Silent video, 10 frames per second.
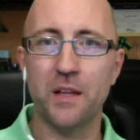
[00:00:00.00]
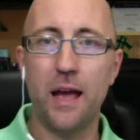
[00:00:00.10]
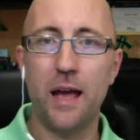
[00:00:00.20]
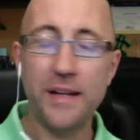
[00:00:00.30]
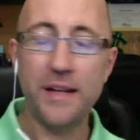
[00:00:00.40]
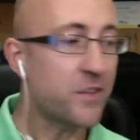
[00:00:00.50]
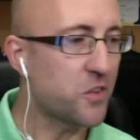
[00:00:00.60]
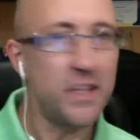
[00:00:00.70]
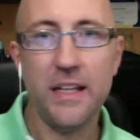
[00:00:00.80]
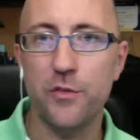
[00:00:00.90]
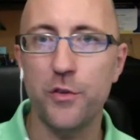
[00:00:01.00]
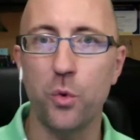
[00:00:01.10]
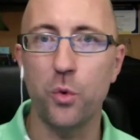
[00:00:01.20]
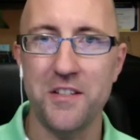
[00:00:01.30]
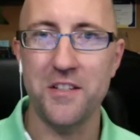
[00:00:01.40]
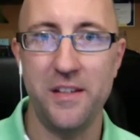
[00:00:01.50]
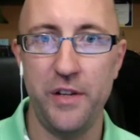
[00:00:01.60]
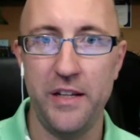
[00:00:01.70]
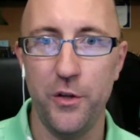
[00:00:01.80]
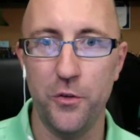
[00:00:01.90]
And we can see if you're watching the
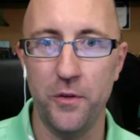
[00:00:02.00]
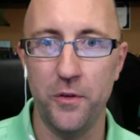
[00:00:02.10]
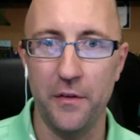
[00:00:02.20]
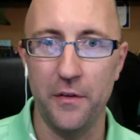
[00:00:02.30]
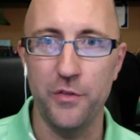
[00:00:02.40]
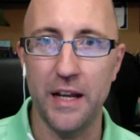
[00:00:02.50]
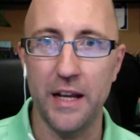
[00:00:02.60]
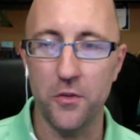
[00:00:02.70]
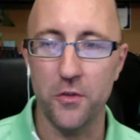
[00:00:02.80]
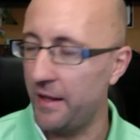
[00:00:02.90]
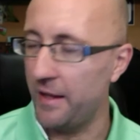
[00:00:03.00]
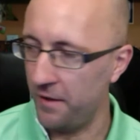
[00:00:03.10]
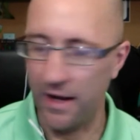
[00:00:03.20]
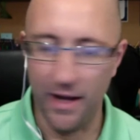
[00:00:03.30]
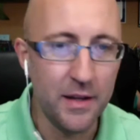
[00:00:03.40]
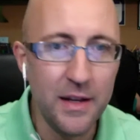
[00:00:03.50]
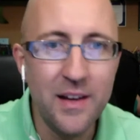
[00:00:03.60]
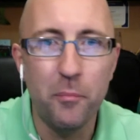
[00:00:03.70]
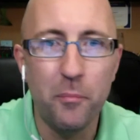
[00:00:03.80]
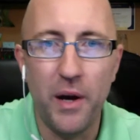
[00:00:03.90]
videos or not. I don't know if you guys know that or not.
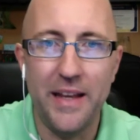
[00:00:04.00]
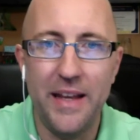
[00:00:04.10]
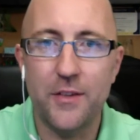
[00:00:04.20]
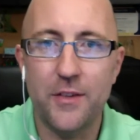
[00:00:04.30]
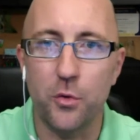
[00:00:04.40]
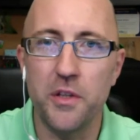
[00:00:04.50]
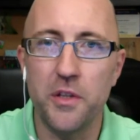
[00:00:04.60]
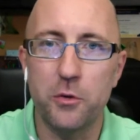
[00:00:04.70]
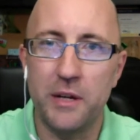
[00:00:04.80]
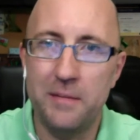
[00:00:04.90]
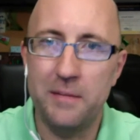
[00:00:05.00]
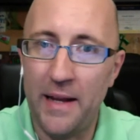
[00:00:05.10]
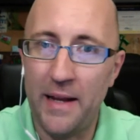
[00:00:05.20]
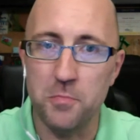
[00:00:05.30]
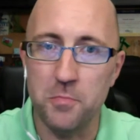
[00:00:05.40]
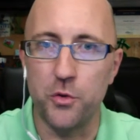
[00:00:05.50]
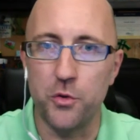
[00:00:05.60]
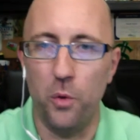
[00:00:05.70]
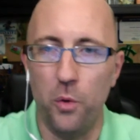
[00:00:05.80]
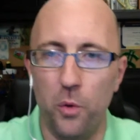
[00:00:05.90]
But it's a really great management
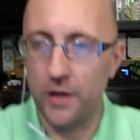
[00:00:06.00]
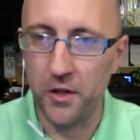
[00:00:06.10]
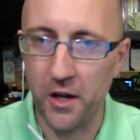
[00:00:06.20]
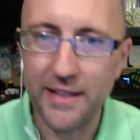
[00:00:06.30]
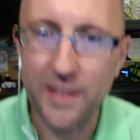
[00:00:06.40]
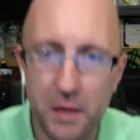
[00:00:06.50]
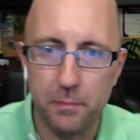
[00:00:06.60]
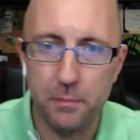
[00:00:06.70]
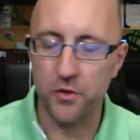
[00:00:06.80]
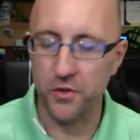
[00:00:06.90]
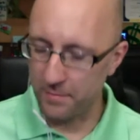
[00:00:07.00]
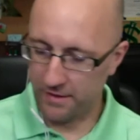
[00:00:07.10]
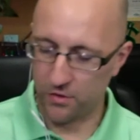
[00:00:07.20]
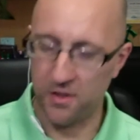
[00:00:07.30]
tool because, I give people assignments.